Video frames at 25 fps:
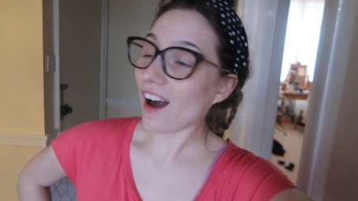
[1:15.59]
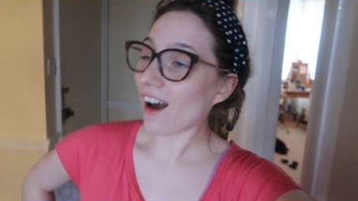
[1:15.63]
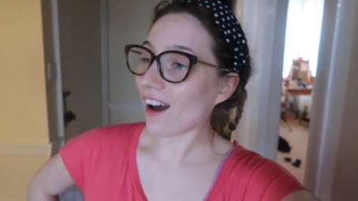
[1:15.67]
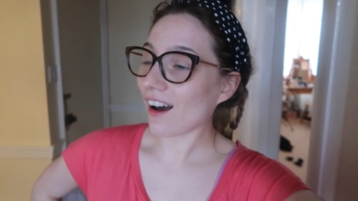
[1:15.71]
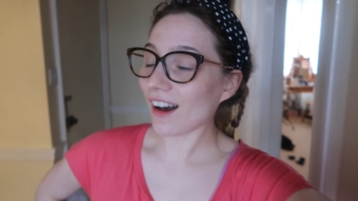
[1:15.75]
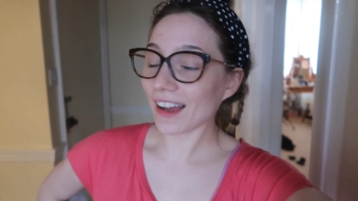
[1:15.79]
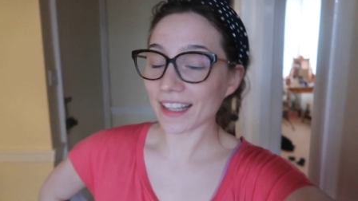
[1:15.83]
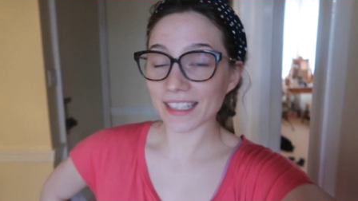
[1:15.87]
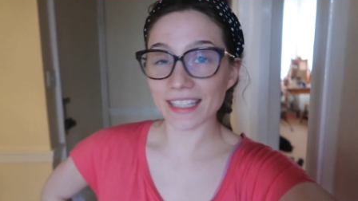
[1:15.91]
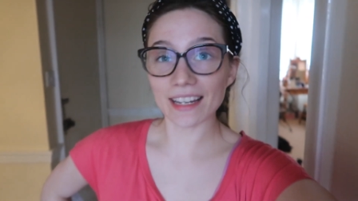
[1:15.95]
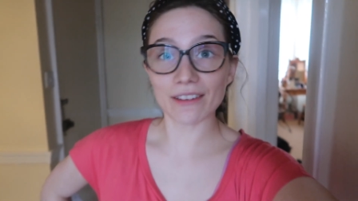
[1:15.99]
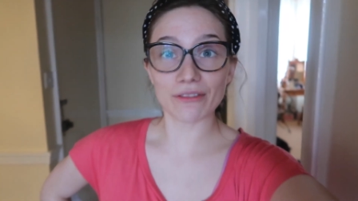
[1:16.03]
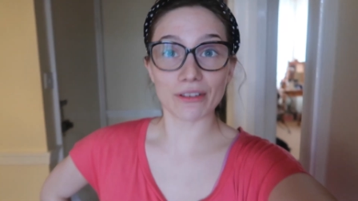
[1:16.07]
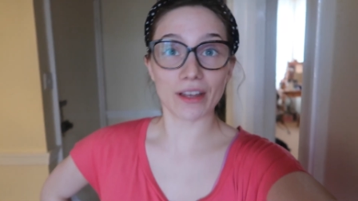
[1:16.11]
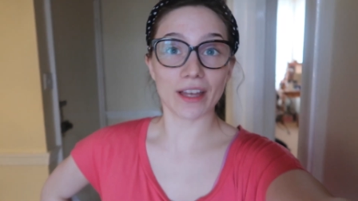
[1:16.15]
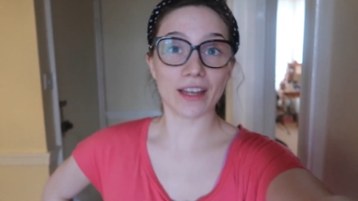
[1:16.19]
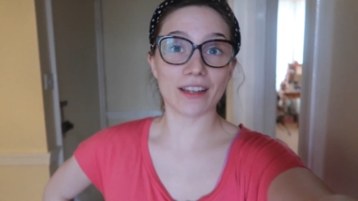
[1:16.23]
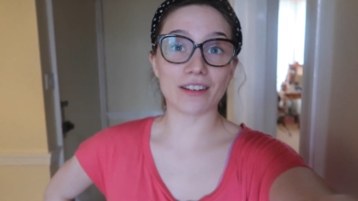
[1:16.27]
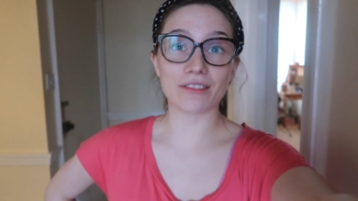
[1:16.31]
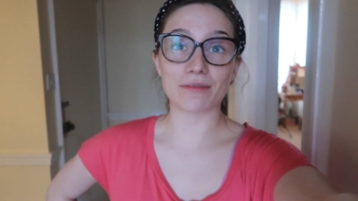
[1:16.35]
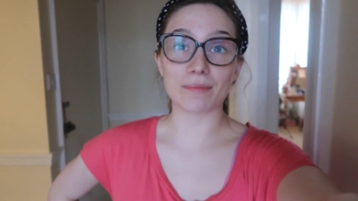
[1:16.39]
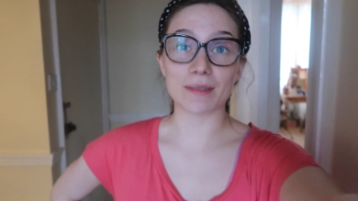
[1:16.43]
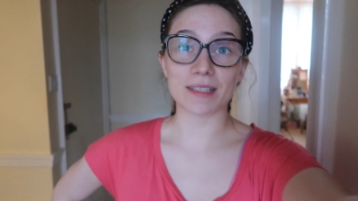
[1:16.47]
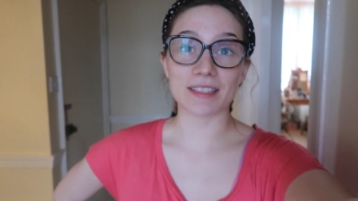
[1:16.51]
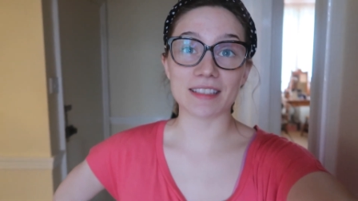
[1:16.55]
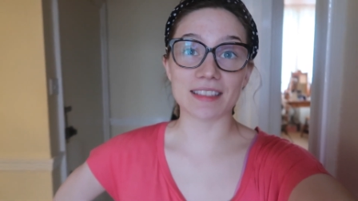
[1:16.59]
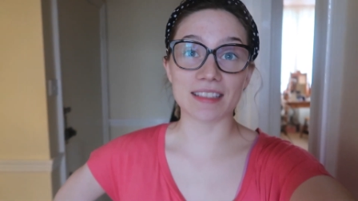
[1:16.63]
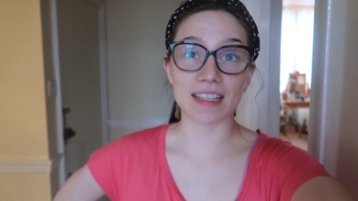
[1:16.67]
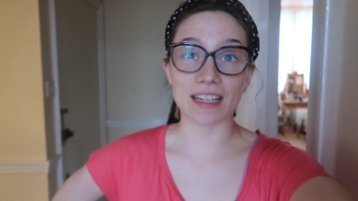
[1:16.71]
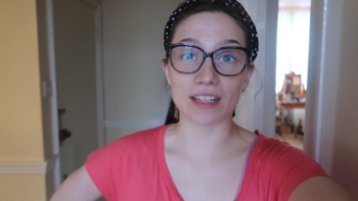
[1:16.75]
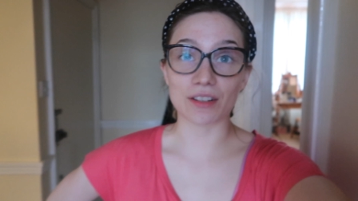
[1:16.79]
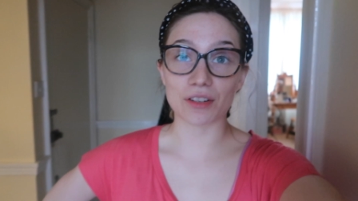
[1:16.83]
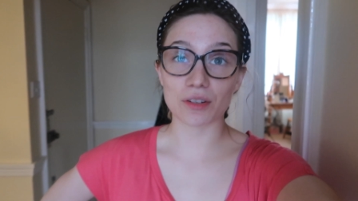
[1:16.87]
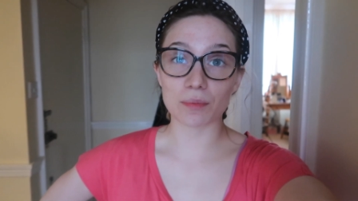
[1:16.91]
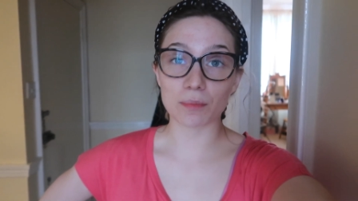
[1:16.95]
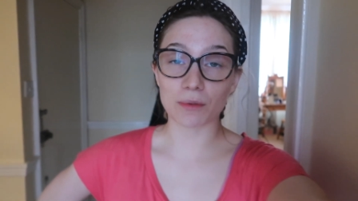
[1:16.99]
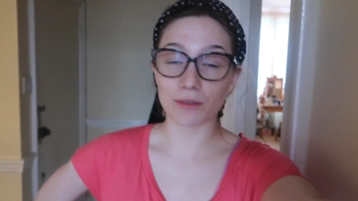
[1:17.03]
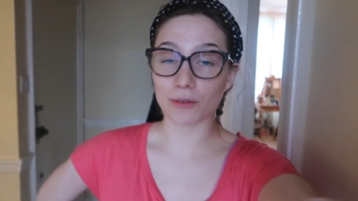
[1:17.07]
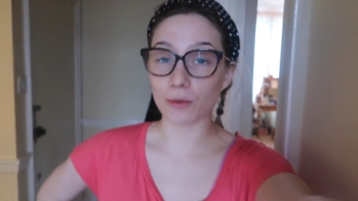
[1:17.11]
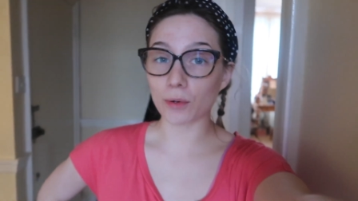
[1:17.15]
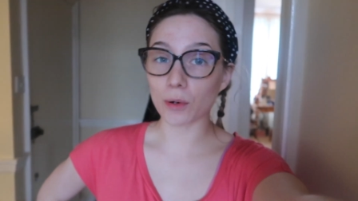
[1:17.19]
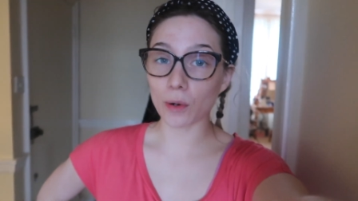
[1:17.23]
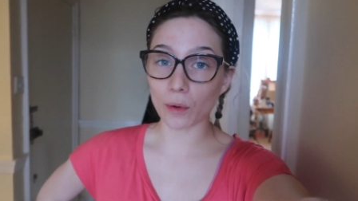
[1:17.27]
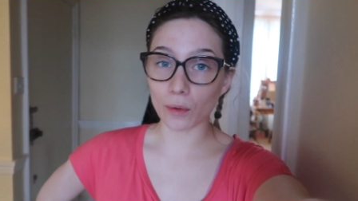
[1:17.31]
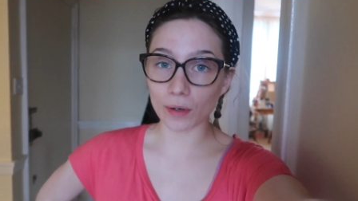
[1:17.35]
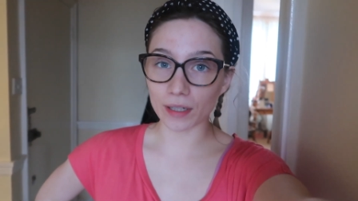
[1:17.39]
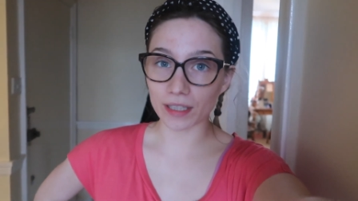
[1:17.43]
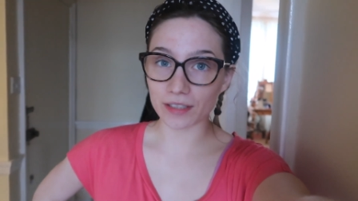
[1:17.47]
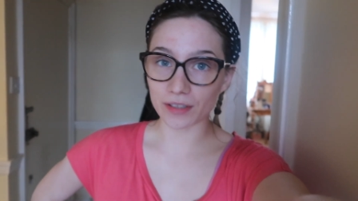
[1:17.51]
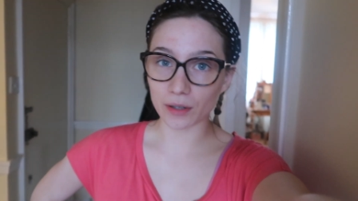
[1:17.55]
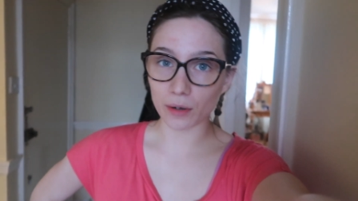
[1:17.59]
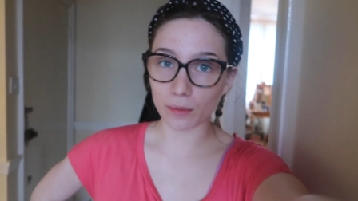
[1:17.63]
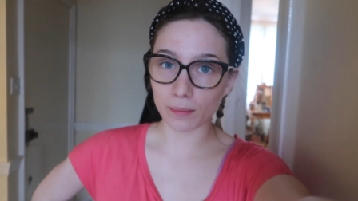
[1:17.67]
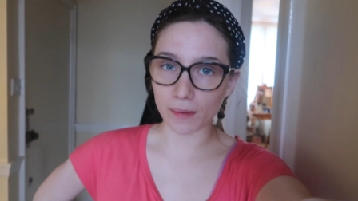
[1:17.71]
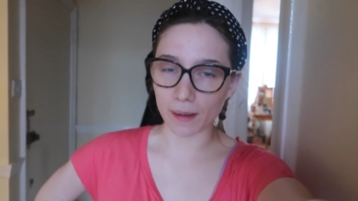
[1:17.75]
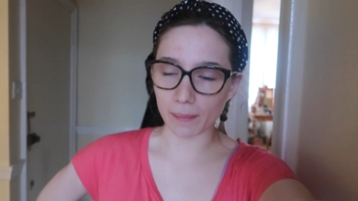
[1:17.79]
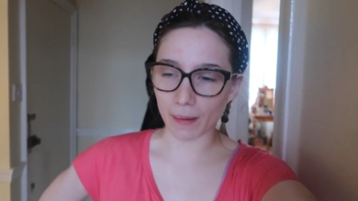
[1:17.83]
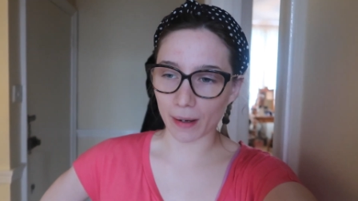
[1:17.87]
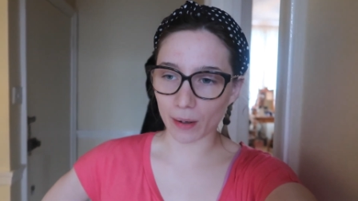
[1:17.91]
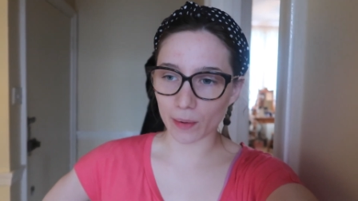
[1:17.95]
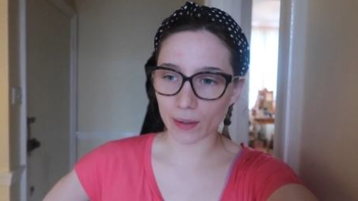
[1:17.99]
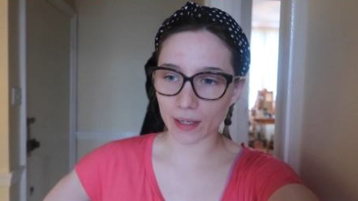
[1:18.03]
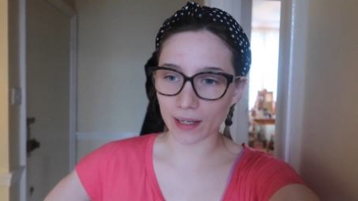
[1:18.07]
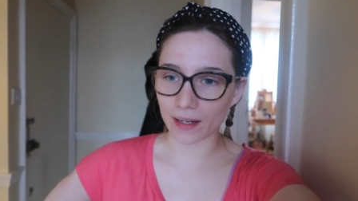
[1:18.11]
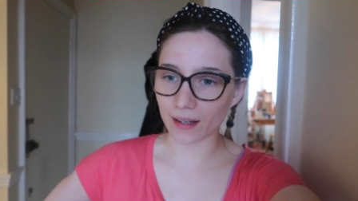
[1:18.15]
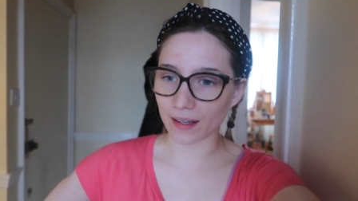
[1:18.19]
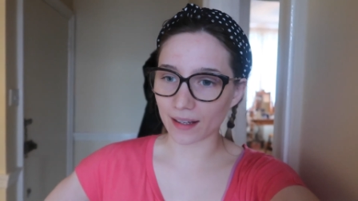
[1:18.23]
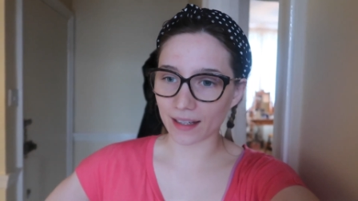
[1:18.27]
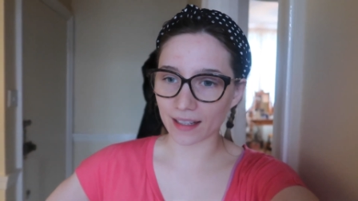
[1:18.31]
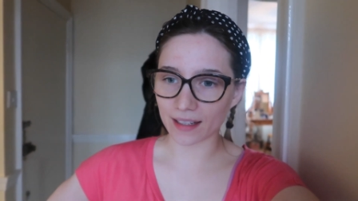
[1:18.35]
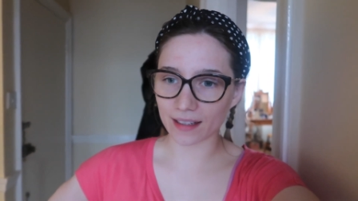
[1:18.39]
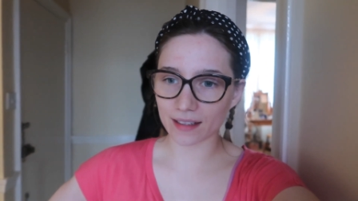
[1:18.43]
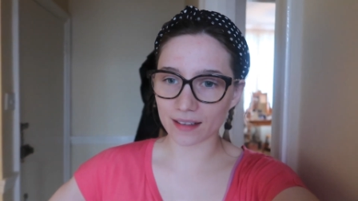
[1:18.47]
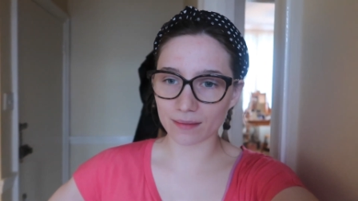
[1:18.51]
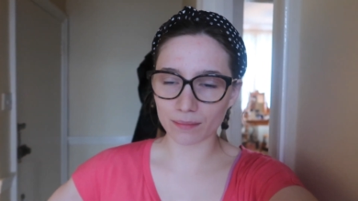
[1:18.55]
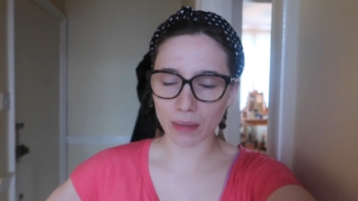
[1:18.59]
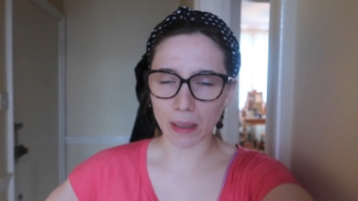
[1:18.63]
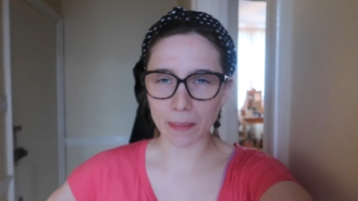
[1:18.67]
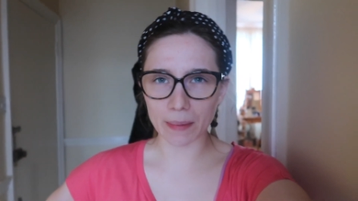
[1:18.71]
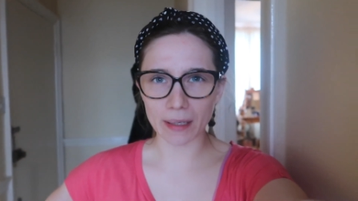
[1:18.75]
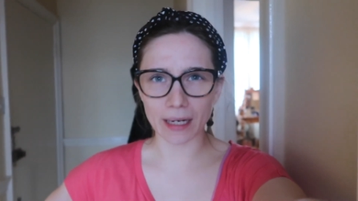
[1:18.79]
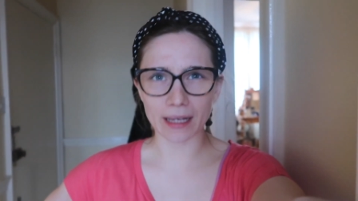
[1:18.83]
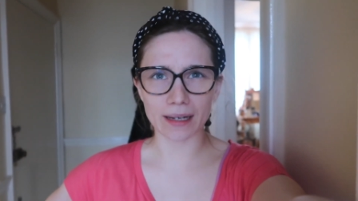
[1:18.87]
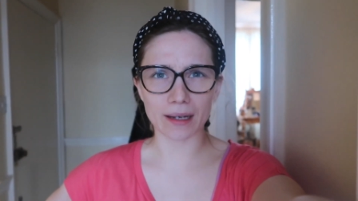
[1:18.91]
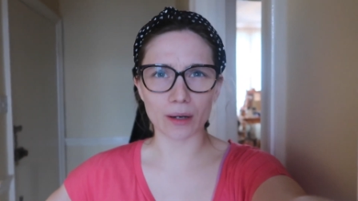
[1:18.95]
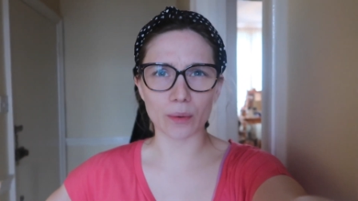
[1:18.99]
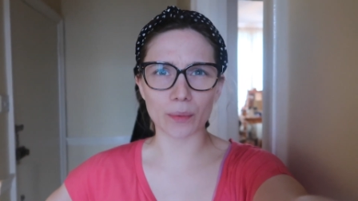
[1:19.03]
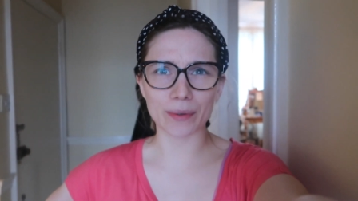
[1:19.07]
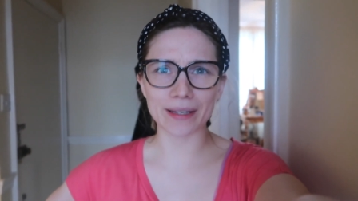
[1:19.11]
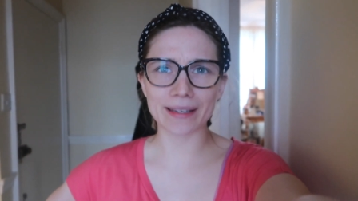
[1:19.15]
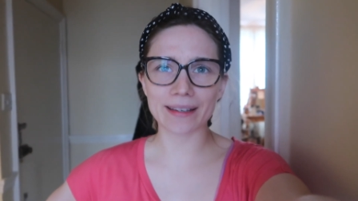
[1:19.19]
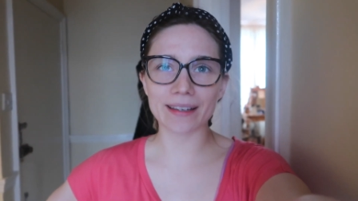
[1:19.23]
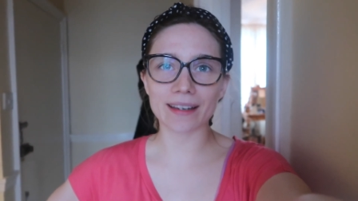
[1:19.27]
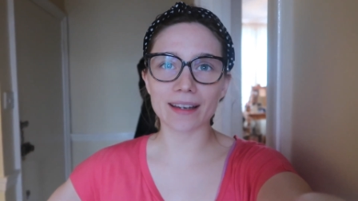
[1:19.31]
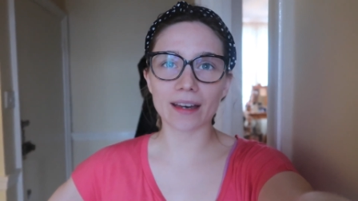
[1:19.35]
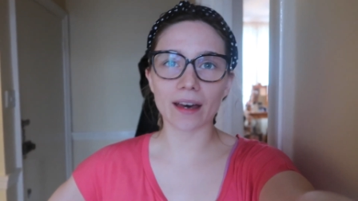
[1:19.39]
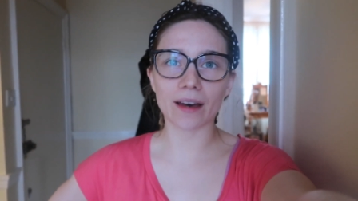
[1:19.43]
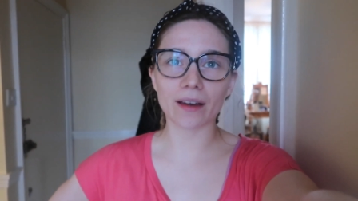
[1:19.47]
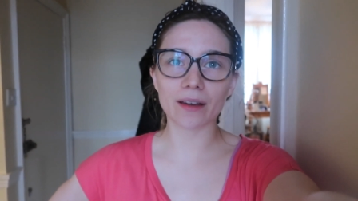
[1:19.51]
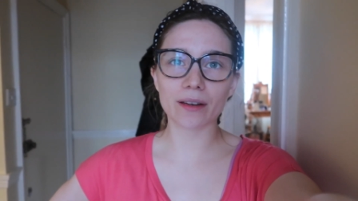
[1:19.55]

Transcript: I'd never heard of Mrs. Hinch before Courtney told me about it, like maybe like a week ago.